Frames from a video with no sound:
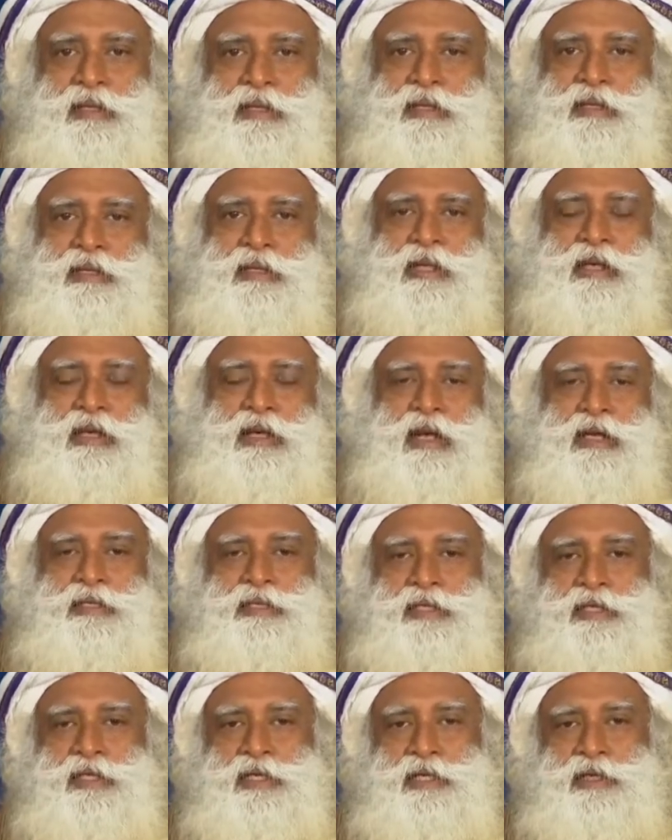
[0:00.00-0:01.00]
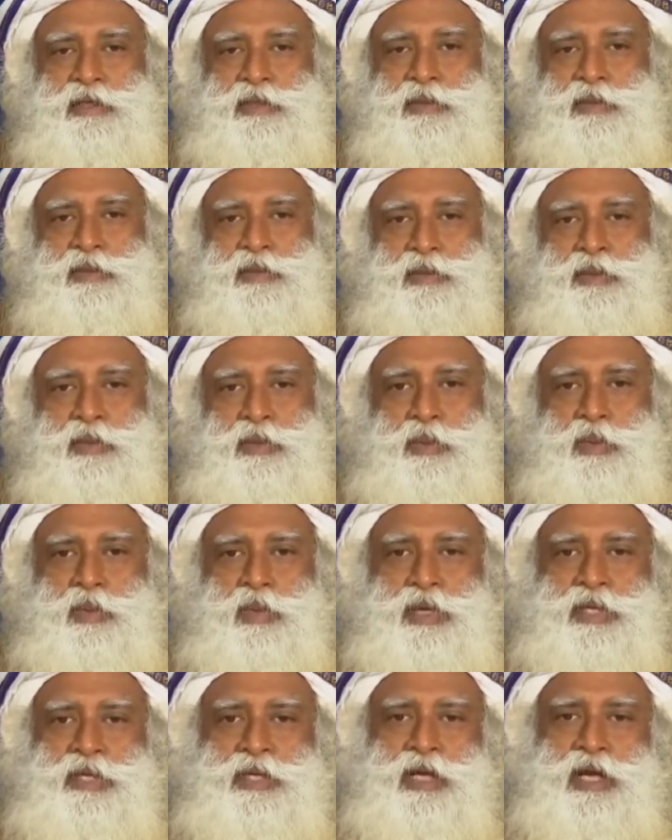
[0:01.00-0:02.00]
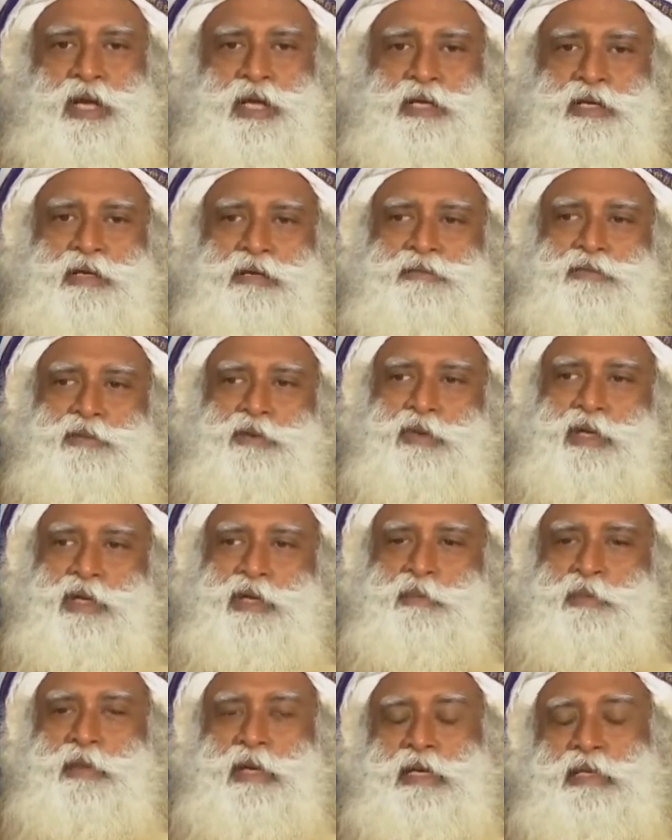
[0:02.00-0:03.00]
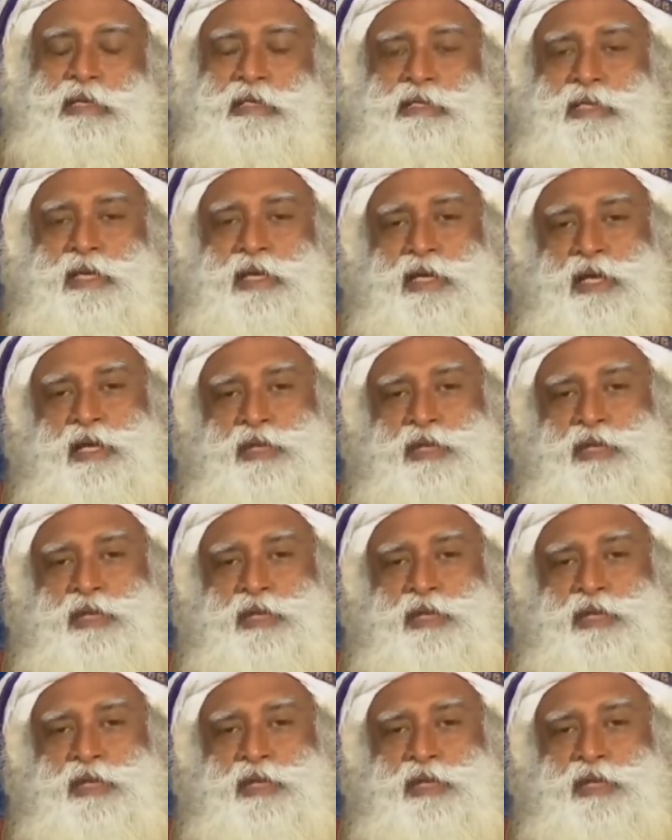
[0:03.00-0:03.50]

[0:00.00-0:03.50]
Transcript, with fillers: they're asking, what kind of yogic practice can I